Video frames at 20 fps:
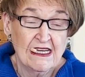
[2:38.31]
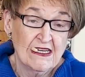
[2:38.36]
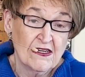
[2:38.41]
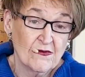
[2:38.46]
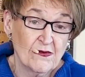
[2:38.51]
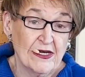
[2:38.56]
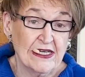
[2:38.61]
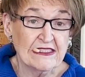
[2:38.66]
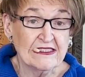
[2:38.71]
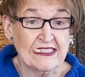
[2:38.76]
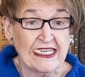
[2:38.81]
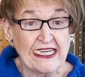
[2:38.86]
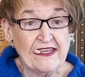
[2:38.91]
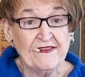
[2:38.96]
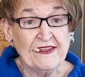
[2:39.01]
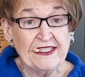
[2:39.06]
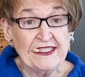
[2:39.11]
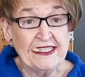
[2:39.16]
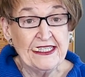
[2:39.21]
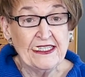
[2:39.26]
Well,
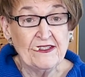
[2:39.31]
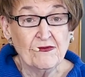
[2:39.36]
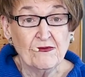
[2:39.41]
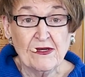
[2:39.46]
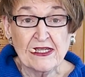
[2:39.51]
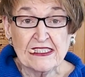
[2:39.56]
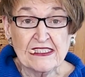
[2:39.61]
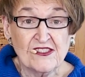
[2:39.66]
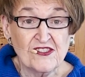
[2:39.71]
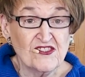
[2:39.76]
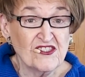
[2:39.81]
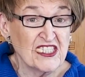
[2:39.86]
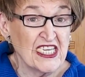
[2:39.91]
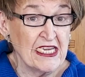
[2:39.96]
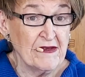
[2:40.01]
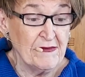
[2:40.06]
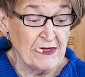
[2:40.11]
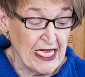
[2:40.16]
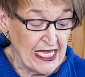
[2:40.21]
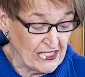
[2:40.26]
David did what just
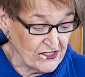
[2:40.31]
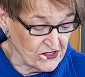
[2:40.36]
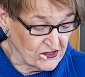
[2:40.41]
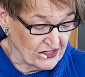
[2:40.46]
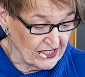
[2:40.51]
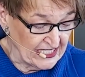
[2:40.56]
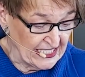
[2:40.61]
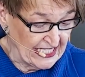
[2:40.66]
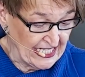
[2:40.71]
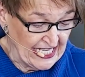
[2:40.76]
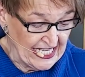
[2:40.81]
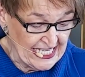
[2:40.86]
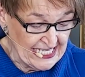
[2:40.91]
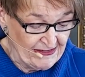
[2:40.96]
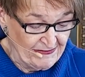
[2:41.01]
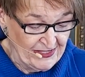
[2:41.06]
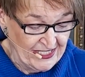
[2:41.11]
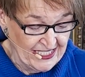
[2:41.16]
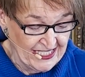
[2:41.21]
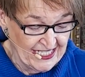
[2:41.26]
came naturally to him.